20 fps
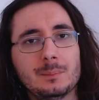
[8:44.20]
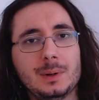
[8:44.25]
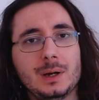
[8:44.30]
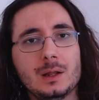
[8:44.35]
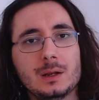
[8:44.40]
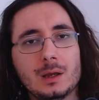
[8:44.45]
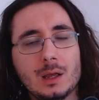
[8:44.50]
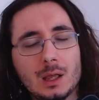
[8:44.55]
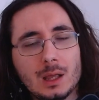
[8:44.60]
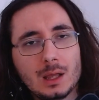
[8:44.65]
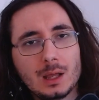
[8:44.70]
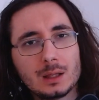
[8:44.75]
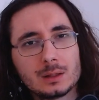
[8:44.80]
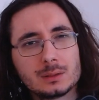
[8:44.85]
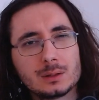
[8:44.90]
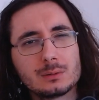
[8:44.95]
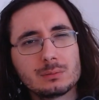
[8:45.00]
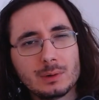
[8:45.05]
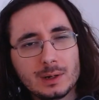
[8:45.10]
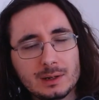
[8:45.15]
But
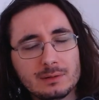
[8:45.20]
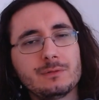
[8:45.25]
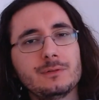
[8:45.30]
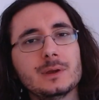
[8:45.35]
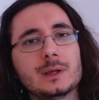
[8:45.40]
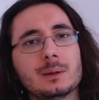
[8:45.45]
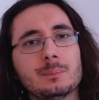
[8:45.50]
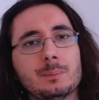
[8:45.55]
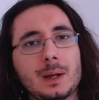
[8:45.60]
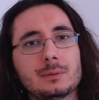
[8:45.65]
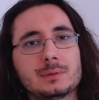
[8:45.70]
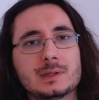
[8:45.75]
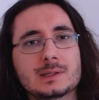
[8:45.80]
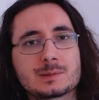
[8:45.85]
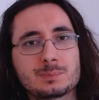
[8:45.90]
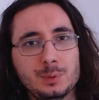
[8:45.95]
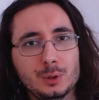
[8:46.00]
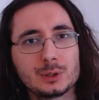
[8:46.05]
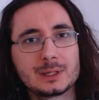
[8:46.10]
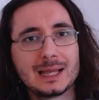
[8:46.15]
the great thing about
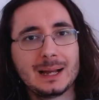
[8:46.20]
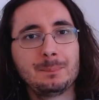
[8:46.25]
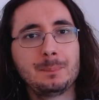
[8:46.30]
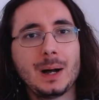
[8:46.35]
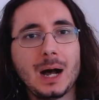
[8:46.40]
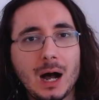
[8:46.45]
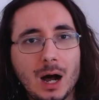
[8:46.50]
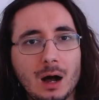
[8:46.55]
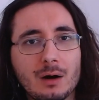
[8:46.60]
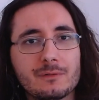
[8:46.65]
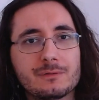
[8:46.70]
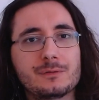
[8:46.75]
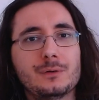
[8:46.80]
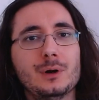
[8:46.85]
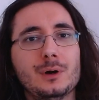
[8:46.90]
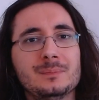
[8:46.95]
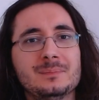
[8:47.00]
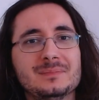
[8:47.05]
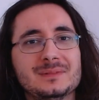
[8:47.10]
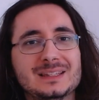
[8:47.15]
this book, apart
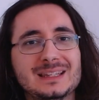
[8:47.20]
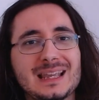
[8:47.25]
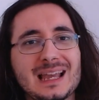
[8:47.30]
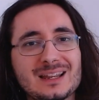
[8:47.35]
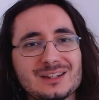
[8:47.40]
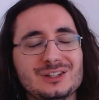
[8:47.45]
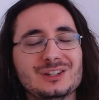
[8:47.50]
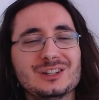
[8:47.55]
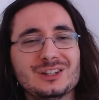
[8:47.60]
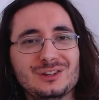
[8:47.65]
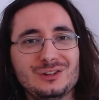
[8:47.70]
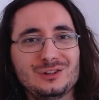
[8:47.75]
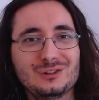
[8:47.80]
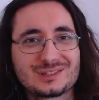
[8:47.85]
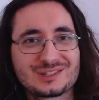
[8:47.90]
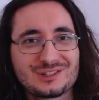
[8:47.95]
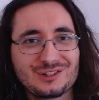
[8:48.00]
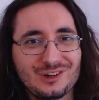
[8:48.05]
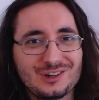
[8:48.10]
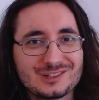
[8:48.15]
from getting you
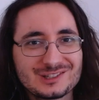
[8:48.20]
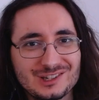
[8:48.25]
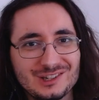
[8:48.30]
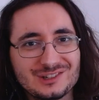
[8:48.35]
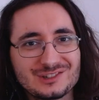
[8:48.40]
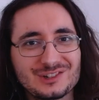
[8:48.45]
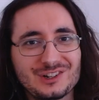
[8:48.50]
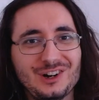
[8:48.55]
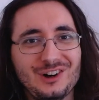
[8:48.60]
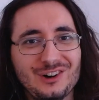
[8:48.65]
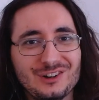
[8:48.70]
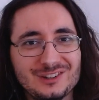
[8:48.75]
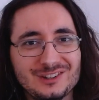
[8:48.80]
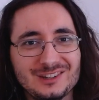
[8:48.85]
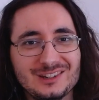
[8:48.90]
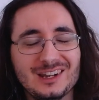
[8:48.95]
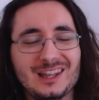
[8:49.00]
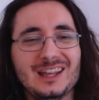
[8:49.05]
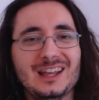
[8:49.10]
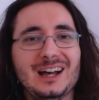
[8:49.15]
started
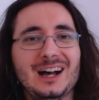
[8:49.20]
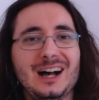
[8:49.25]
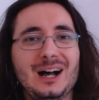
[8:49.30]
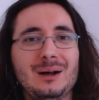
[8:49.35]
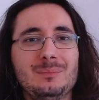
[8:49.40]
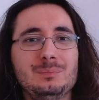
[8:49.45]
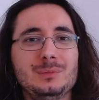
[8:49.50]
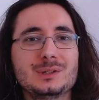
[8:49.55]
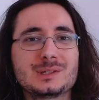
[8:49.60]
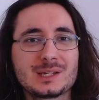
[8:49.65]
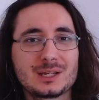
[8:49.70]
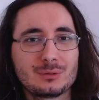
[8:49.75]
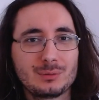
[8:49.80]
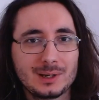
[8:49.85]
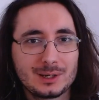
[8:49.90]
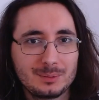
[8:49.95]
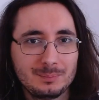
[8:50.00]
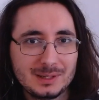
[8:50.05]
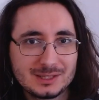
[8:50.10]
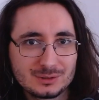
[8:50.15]
on uh, music
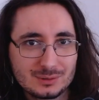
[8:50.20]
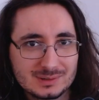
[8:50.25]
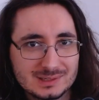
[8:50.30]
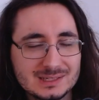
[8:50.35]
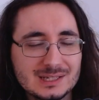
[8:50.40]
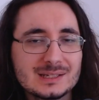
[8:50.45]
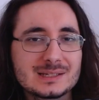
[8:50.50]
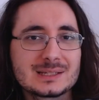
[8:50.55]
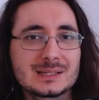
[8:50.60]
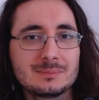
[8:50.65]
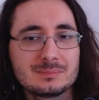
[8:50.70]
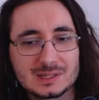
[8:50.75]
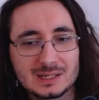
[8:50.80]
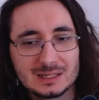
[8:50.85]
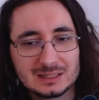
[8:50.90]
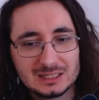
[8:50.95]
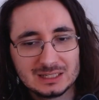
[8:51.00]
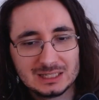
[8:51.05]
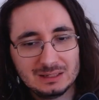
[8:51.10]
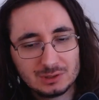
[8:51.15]
recommender systems
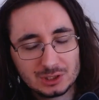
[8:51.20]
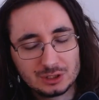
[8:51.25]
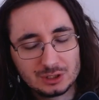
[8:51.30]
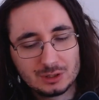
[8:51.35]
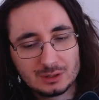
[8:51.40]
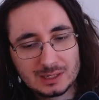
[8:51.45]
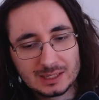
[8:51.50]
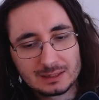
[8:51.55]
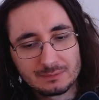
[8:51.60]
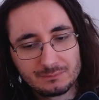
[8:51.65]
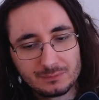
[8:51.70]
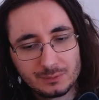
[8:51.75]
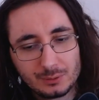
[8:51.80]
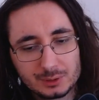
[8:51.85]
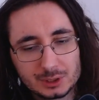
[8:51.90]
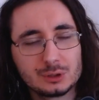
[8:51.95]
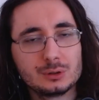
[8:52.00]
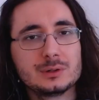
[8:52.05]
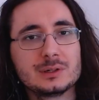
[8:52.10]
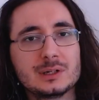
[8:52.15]
and giving you like a
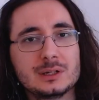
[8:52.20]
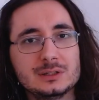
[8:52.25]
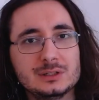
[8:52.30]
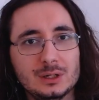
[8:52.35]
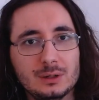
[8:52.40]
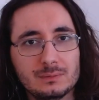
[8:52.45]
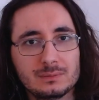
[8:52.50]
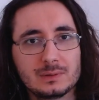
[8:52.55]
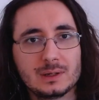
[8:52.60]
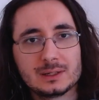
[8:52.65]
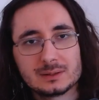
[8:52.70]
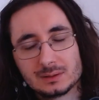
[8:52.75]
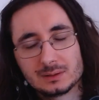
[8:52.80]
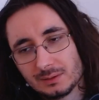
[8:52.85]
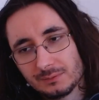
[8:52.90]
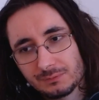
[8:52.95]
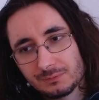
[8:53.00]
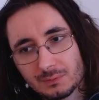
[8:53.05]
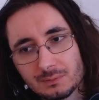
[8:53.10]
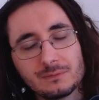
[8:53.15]
very good idea of like the
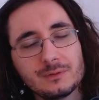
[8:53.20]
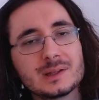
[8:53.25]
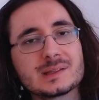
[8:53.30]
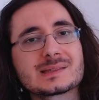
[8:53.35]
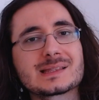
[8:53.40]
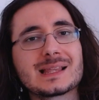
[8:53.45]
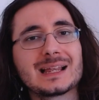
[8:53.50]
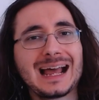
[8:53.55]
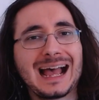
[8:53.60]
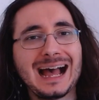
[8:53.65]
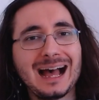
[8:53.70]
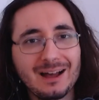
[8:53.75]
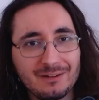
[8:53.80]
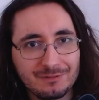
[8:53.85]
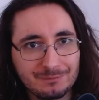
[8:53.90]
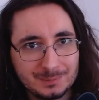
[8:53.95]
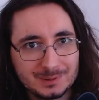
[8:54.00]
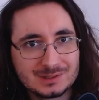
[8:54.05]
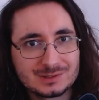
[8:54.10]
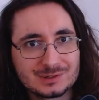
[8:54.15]
different things that
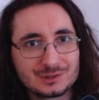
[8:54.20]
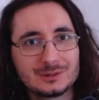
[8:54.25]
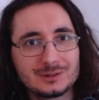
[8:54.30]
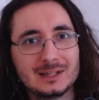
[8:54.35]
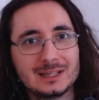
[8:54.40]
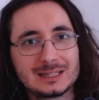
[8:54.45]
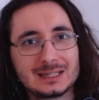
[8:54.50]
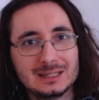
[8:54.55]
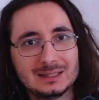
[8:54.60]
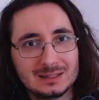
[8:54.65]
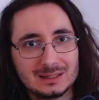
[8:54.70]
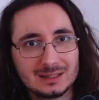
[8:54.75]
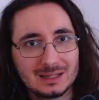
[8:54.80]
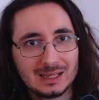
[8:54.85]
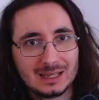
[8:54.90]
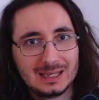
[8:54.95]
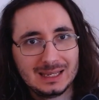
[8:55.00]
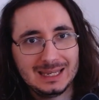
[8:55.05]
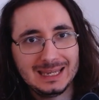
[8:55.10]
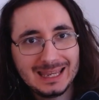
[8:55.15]
have been done like in
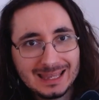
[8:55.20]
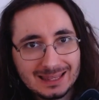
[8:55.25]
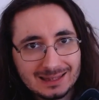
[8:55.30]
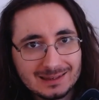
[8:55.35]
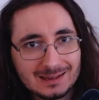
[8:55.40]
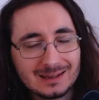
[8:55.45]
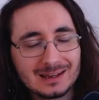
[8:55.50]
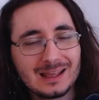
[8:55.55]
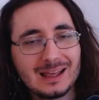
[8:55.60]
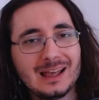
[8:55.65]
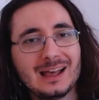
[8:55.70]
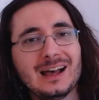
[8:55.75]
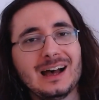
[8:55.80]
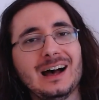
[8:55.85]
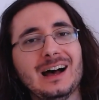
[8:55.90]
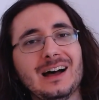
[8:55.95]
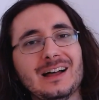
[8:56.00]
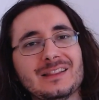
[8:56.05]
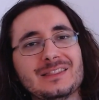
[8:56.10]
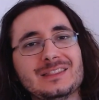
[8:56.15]
in
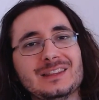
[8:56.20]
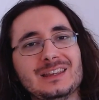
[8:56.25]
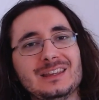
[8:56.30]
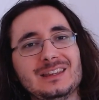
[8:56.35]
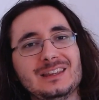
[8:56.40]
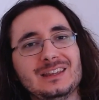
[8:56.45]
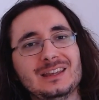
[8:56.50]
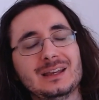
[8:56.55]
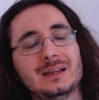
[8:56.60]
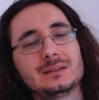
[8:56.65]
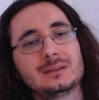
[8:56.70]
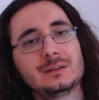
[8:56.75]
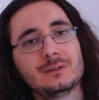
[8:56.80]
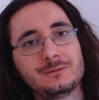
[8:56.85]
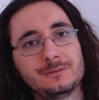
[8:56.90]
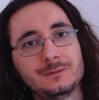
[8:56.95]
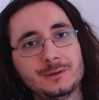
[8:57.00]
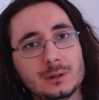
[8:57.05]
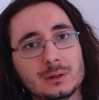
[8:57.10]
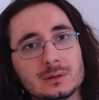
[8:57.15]
uh, the uh, the
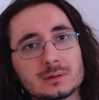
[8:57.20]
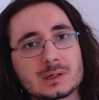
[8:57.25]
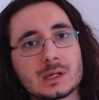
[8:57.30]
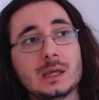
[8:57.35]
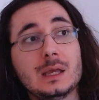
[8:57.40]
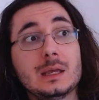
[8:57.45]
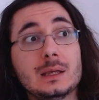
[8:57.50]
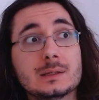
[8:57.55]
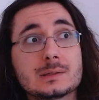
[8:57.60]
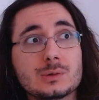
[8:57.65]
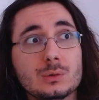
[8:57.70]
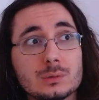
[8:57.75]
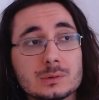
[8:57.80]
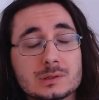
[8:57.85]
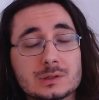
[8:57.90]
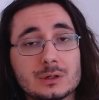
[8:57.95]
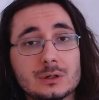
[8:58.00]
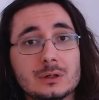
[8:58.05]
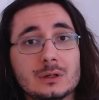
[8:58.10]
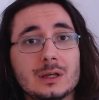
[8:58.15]
field, is
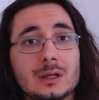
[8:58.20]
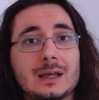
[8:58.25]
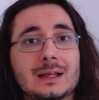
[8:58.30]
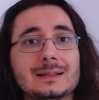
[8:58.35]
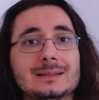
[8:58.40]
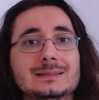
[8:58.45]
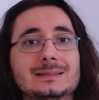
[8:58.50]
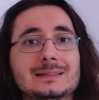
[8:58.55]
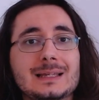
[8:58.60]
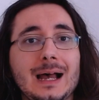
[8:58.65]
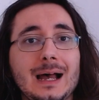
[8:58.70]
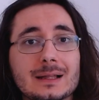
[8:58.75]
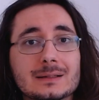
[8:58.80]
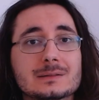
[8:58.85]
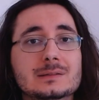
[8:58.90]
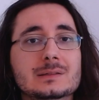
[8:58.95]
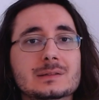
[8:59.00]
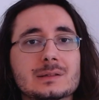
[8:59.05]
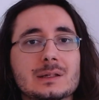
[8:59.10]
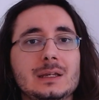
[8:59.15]
also
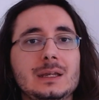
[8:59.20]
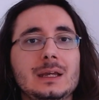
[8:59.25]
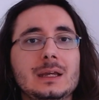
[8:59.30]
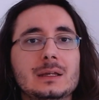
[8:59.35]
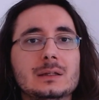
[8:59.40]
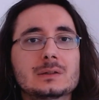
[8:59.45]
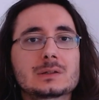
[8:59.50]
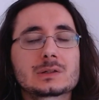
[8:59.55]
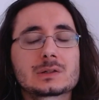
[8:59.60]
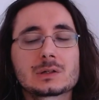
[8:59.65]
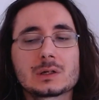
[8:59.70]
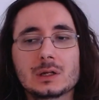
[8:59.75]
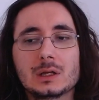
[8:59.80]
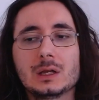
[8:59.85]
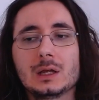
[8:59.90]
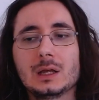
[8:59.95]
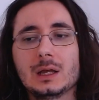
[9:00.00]
that it